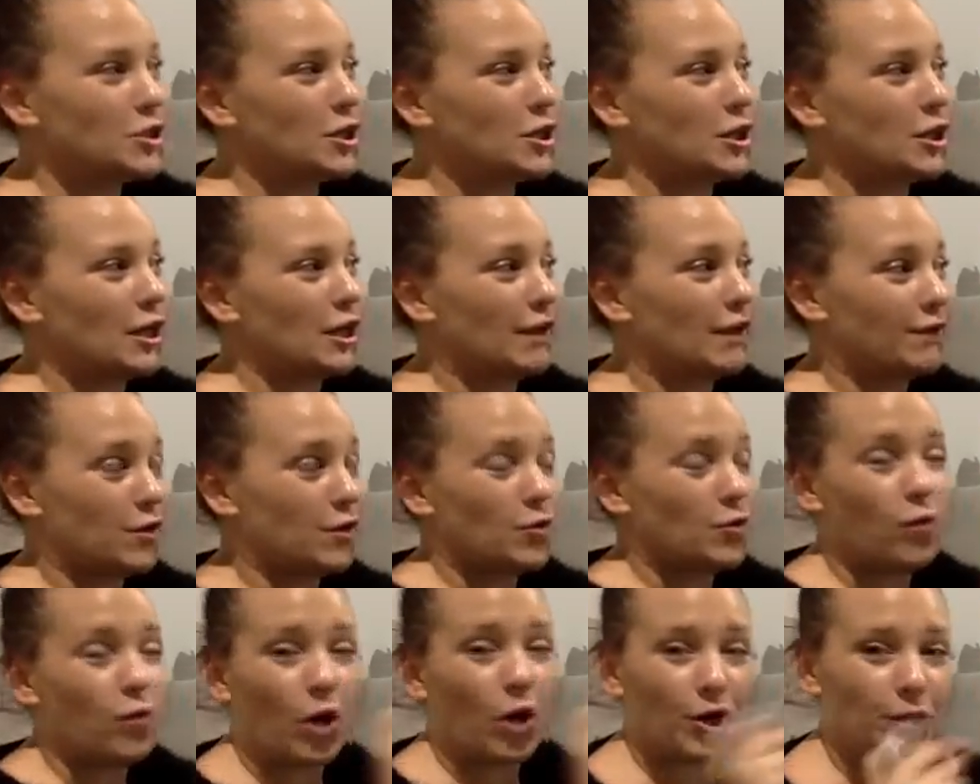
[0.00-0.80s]
If
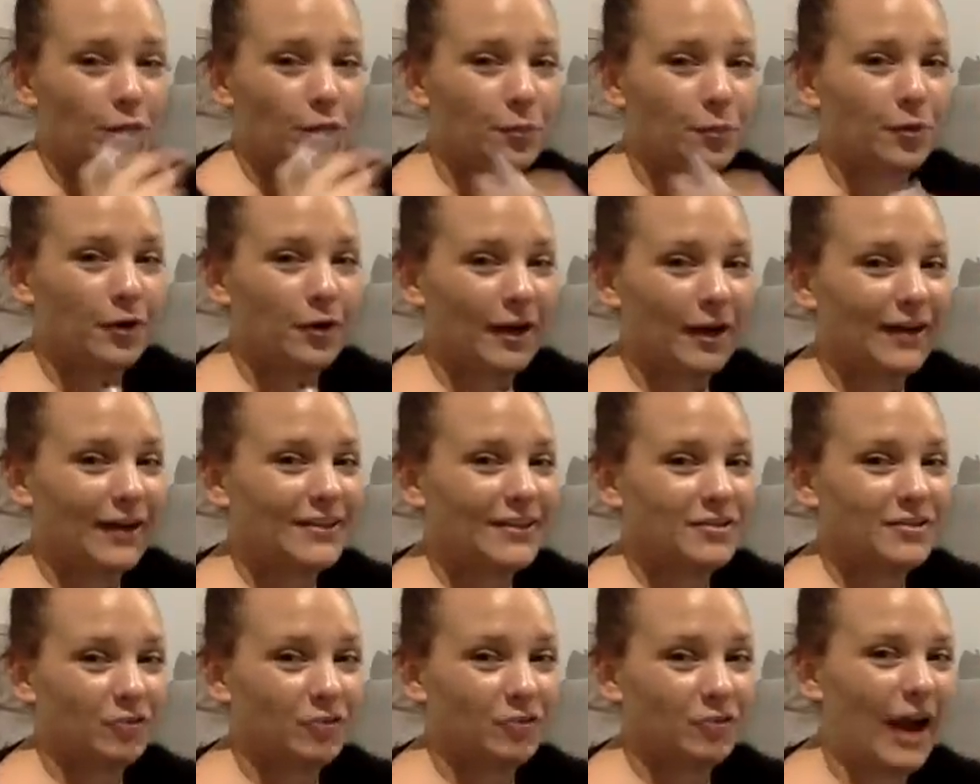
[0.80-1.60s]
you want your
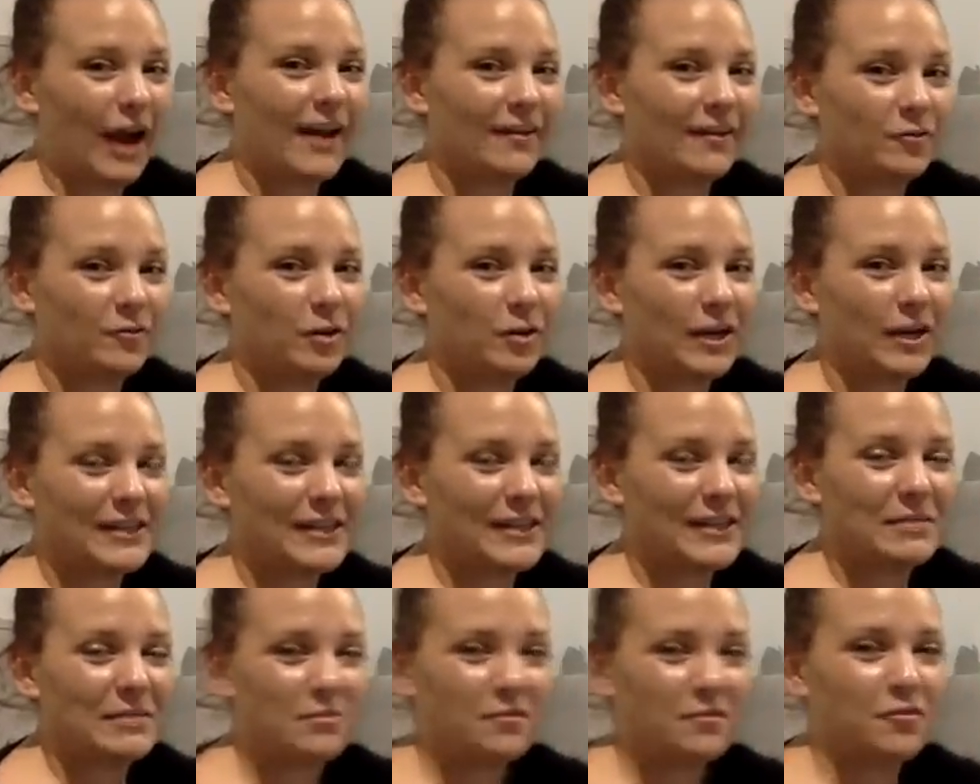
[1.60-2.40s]
products right, what I
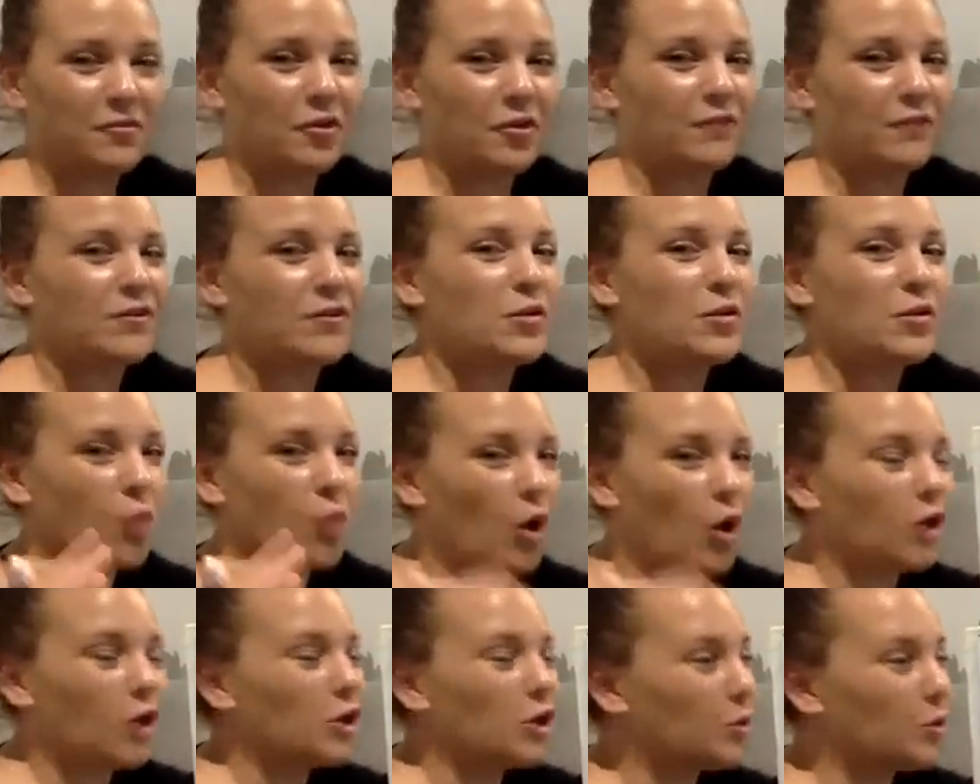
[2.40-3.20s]
said before, if you
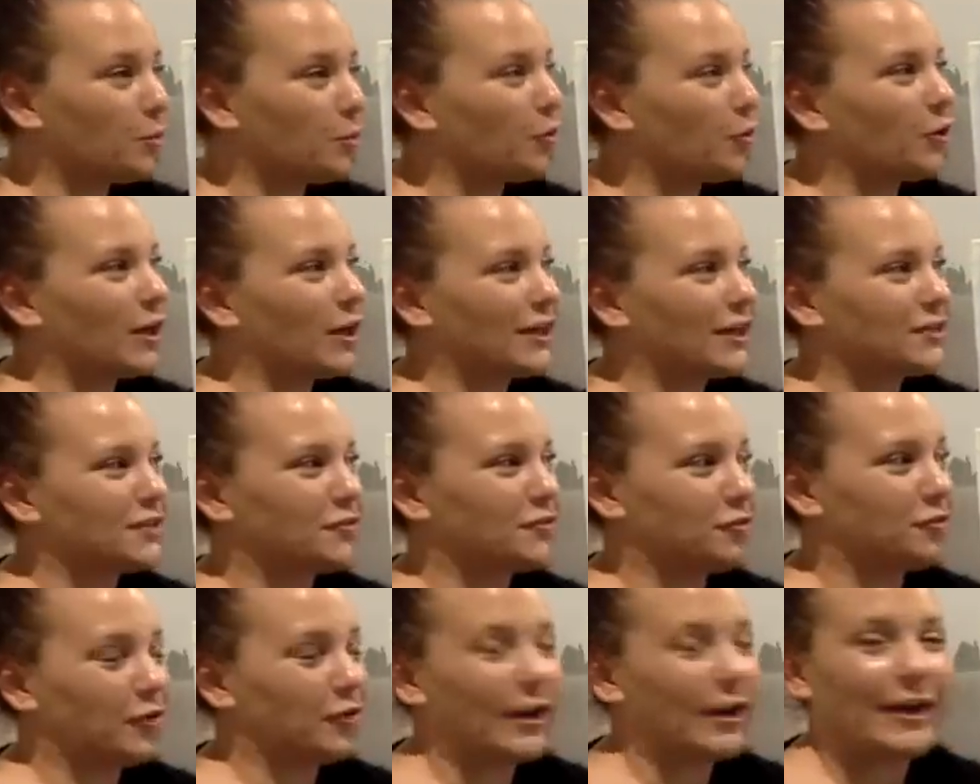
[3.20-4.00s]
want your product
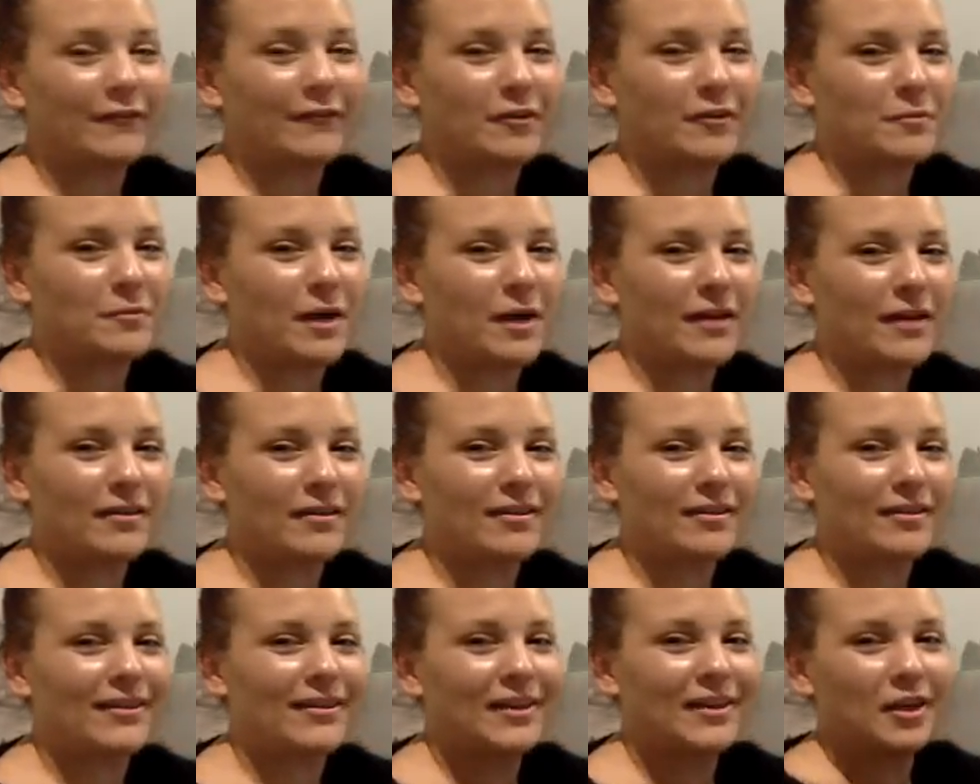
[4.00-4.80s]
free every month,
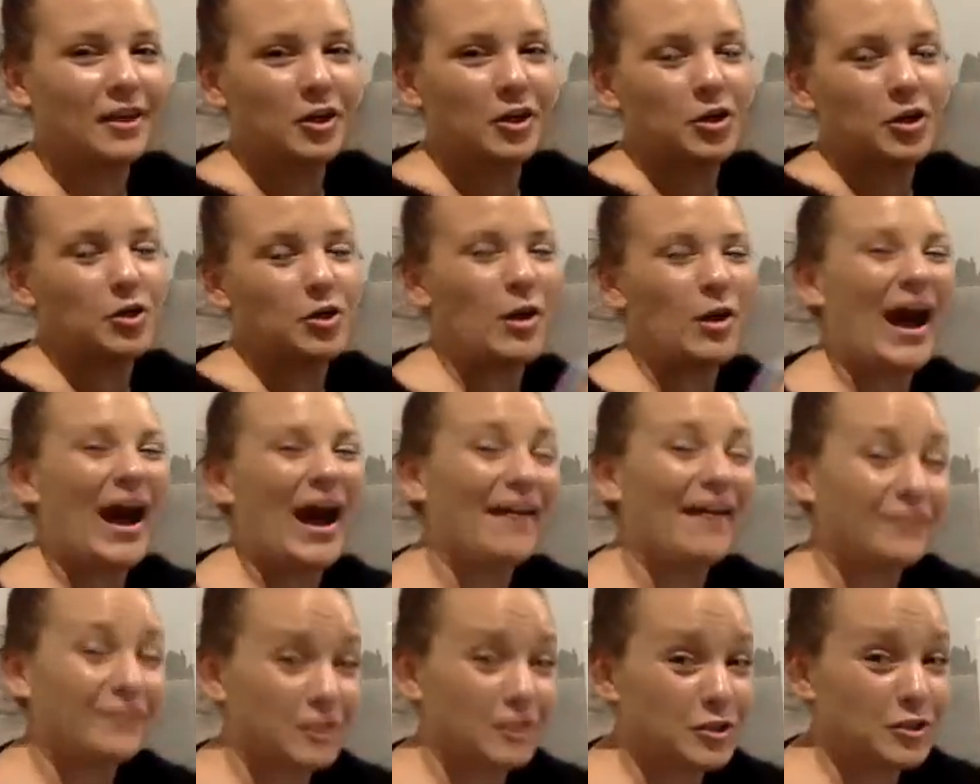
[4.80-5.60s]
you
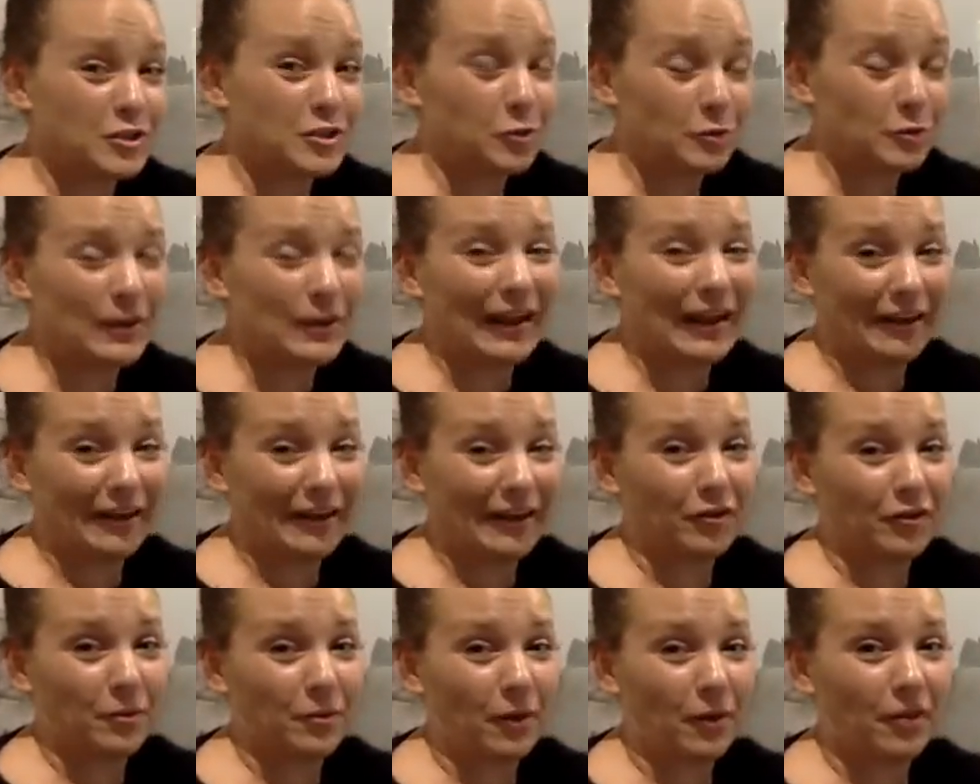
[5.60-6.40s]
have to do that
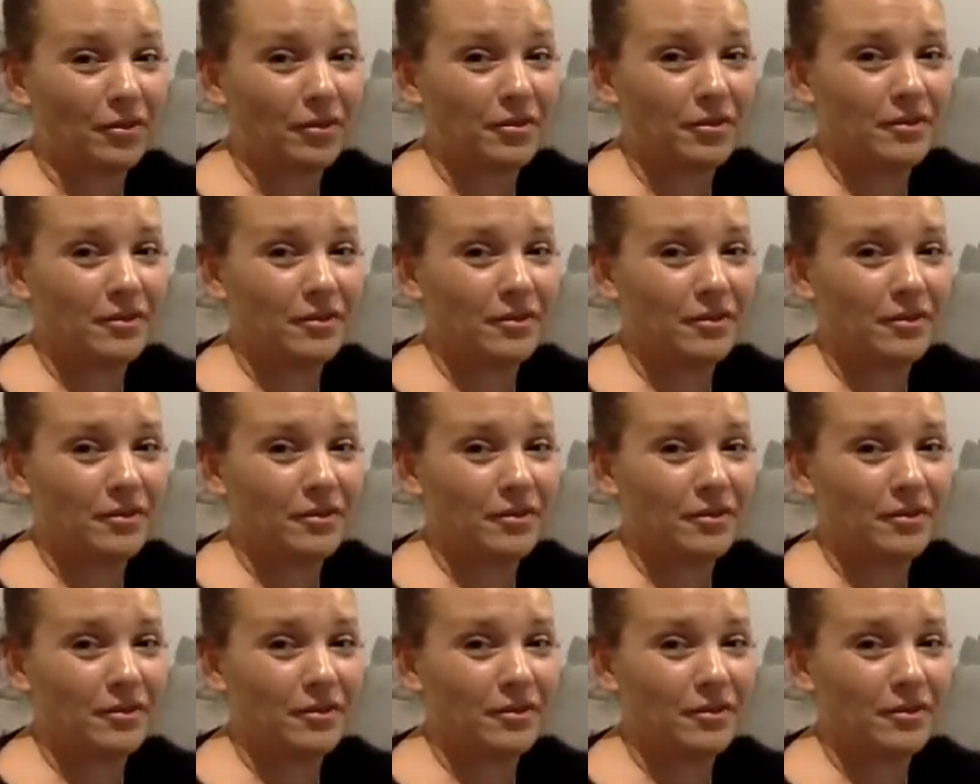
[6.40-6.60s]
every month.